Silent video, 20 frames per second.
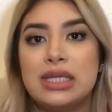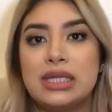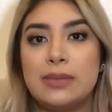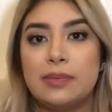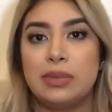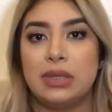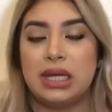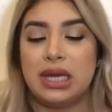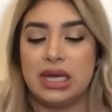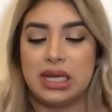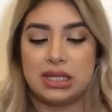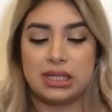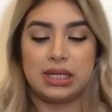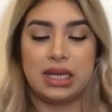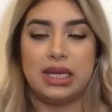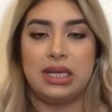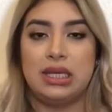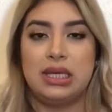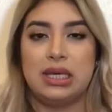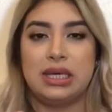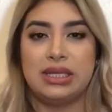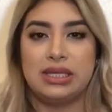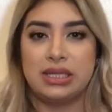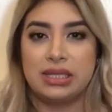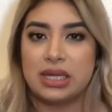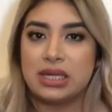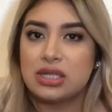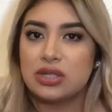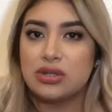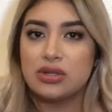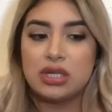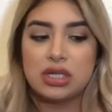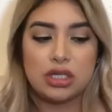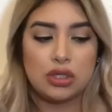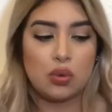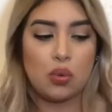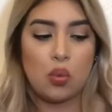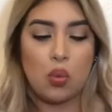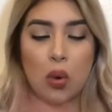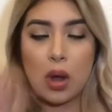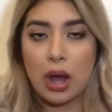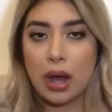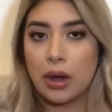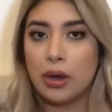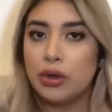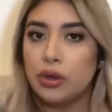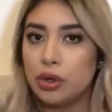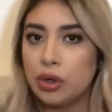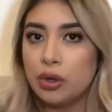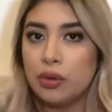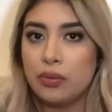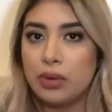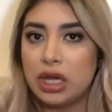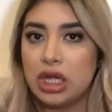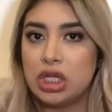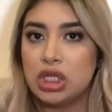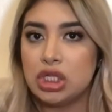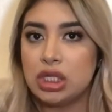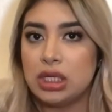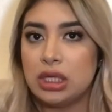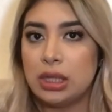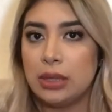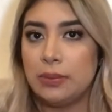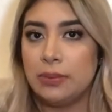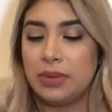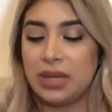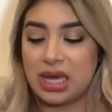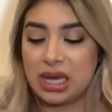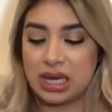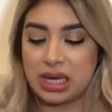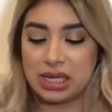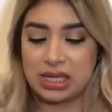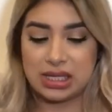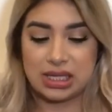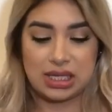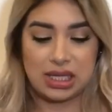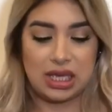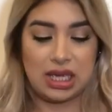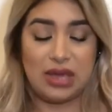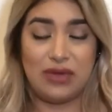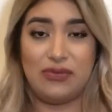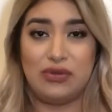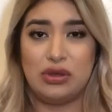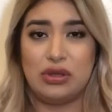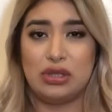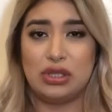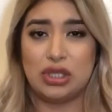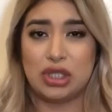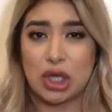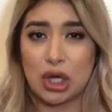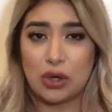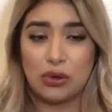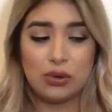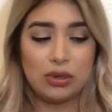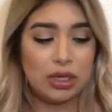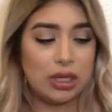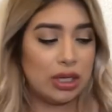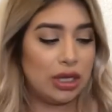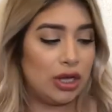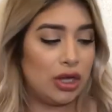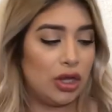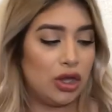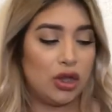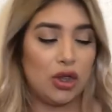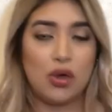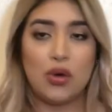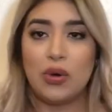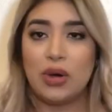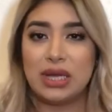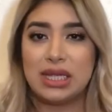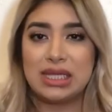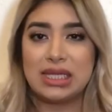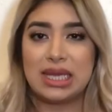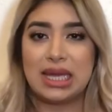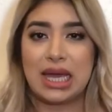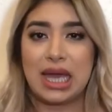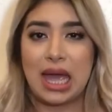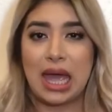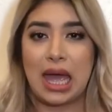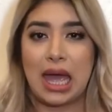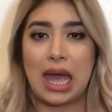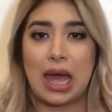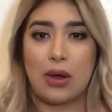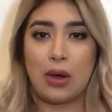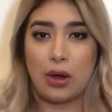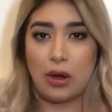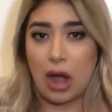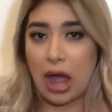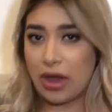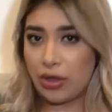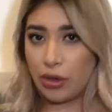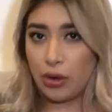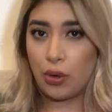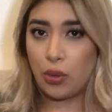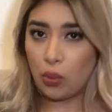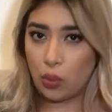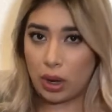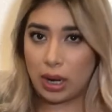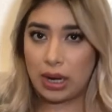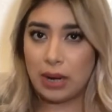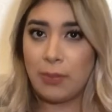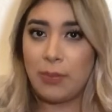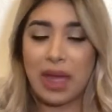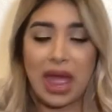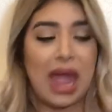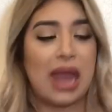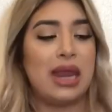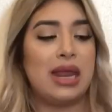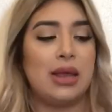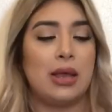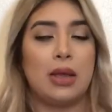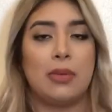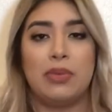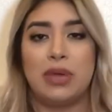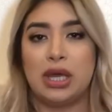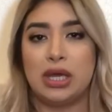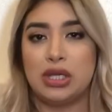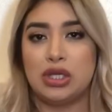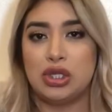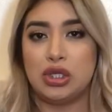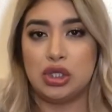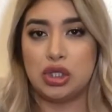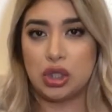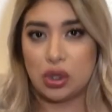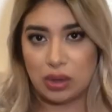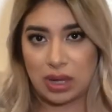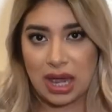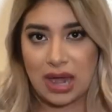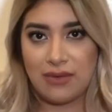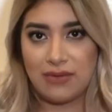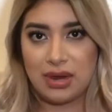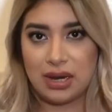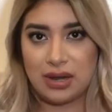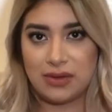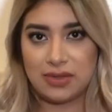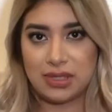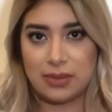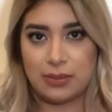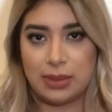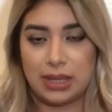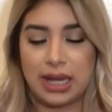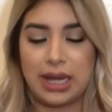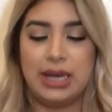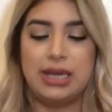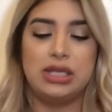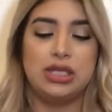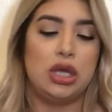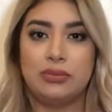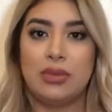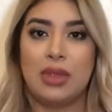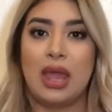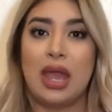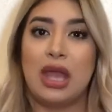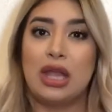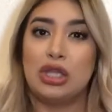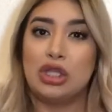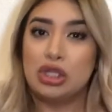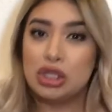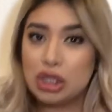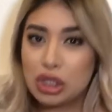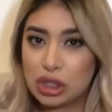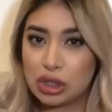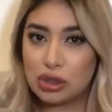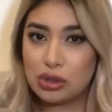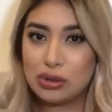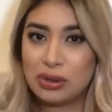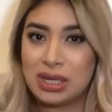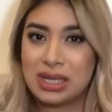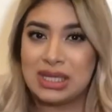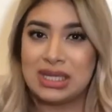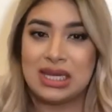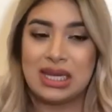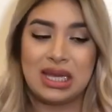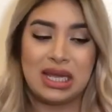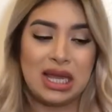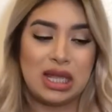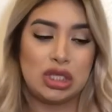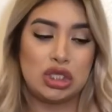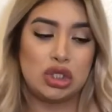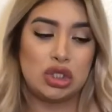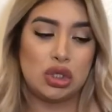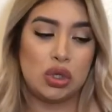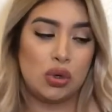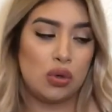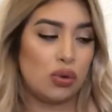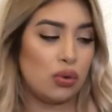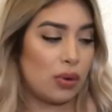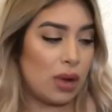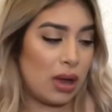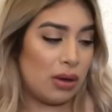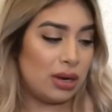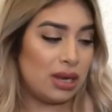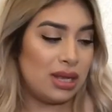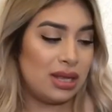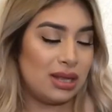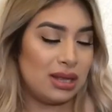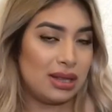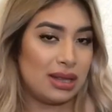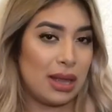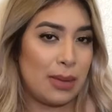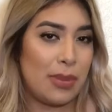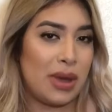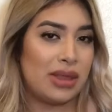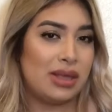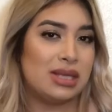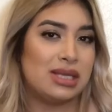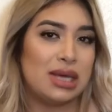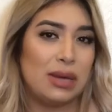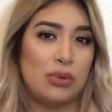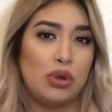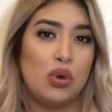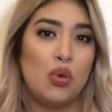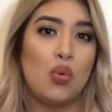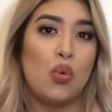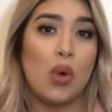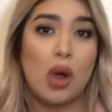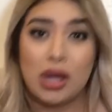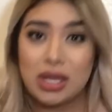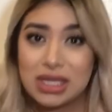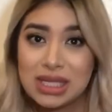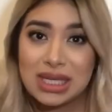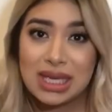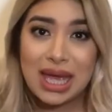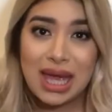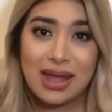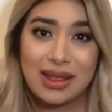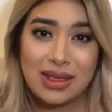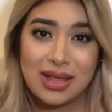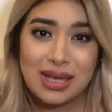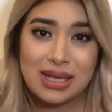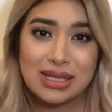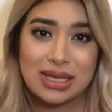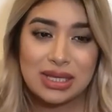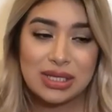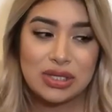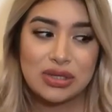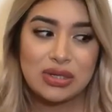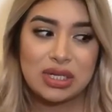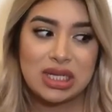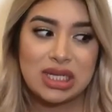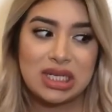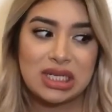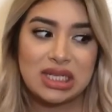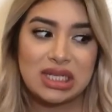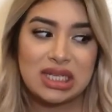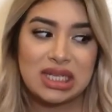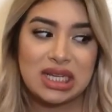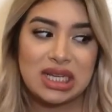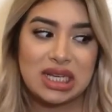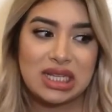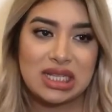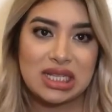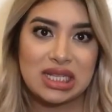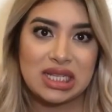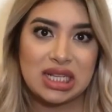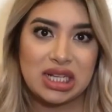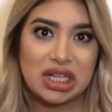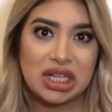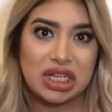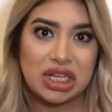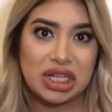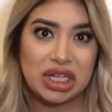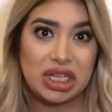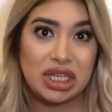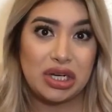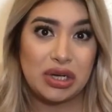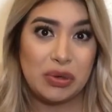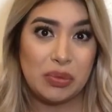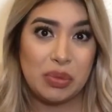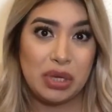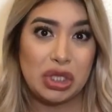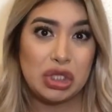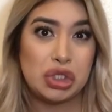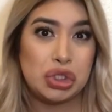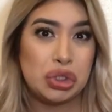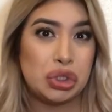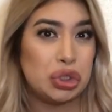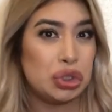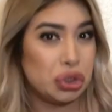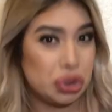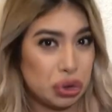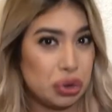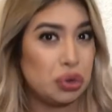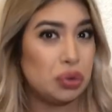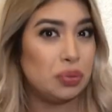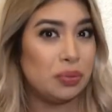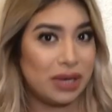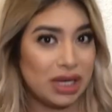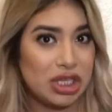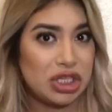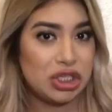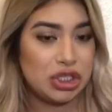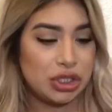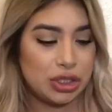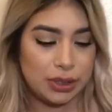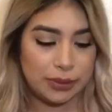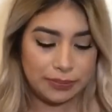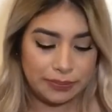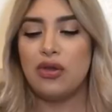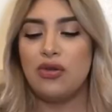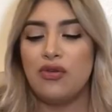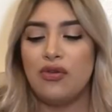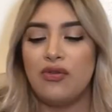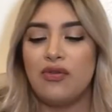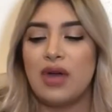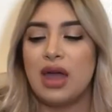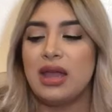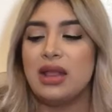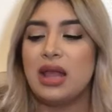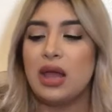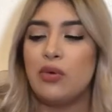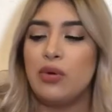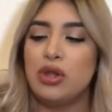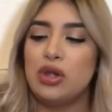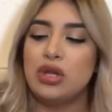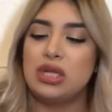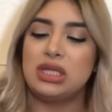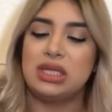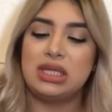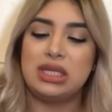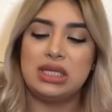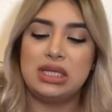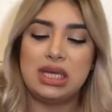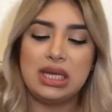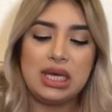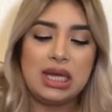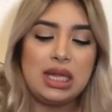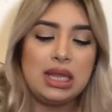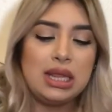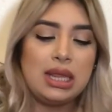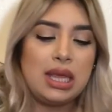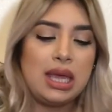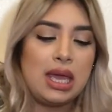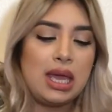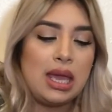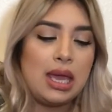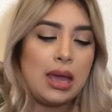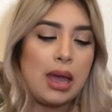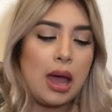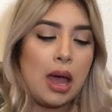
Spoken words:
to place any accessories while you're arranging, because if you don't, you're going to either one, panic because you don't have enough supplies, and two, it's gonna get so crowded that by the time you want to add the accessories, it's gonna look a little bit too much. You find that when you're sticking the